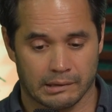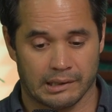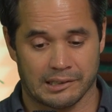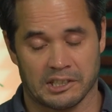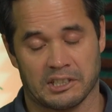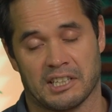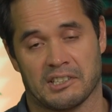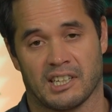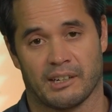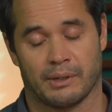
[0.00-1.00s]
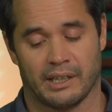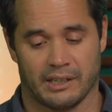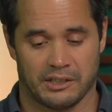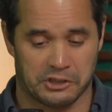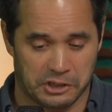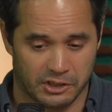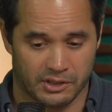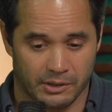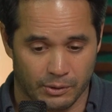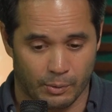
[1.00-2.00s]
it's not necessary and it's
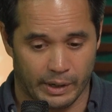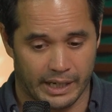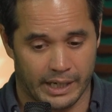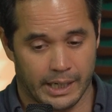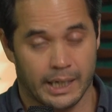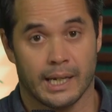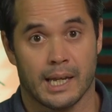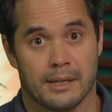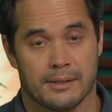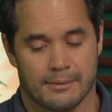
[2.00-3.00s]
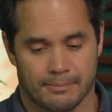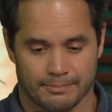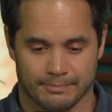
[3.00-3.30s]
just the way it is.